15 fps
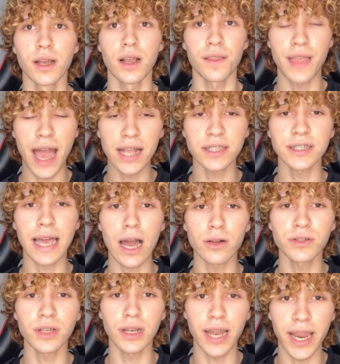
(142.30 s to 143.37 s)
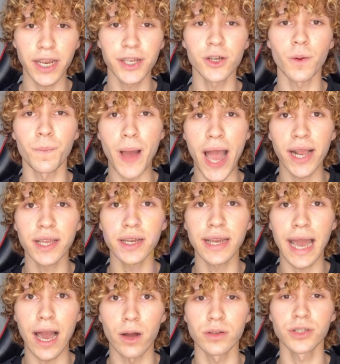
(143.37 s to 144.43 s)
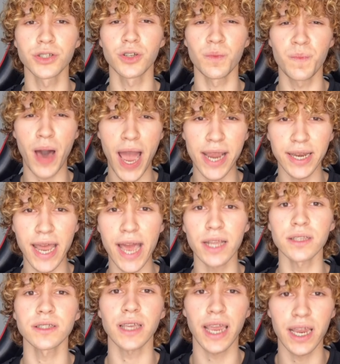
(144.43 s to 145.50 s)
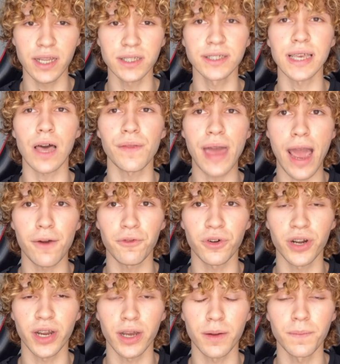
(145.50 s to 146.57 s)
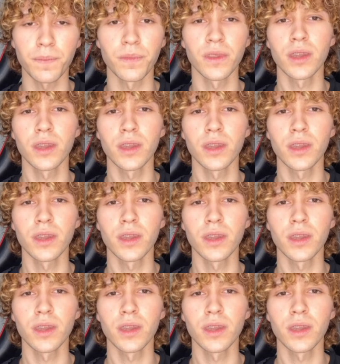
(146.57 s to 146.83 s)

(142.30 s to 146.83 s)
That's how to link your bank account to Binance in South Africa.